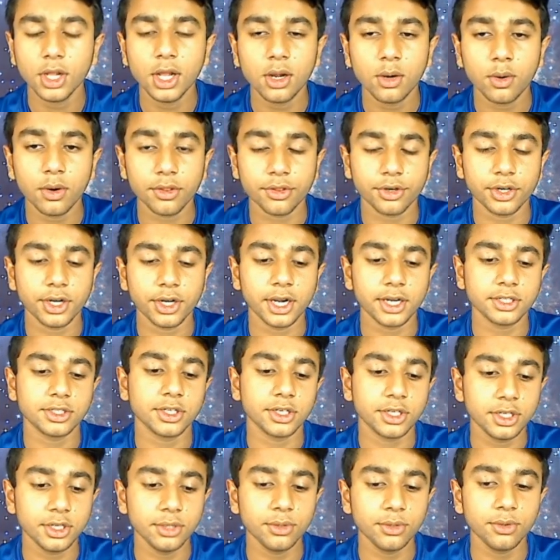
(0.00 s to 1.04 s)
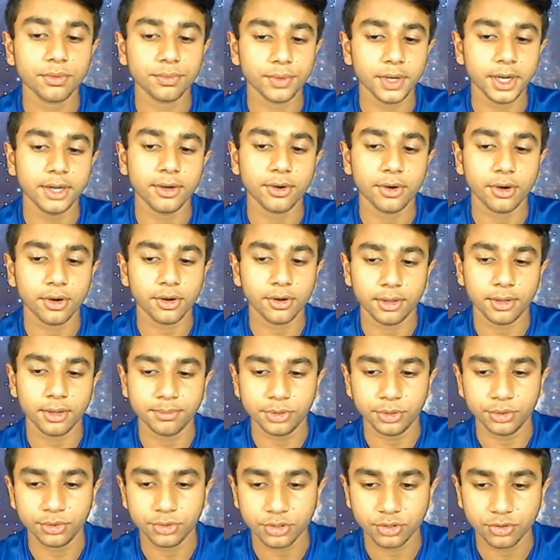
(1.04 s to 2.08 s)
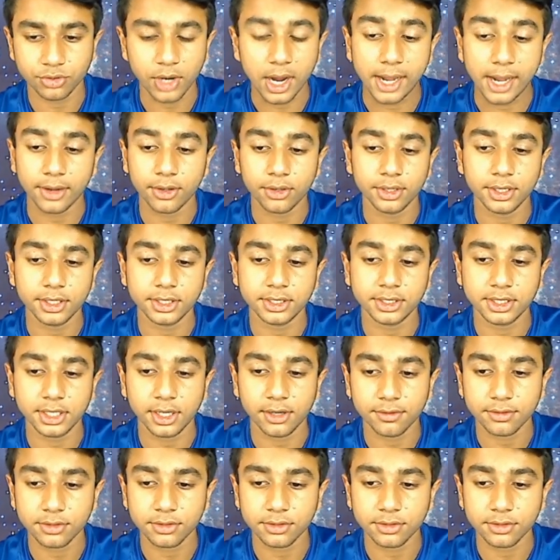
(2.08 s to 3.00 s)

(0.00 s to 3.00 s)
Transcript: whether or not it's acute, right, or obtuse triangle itself.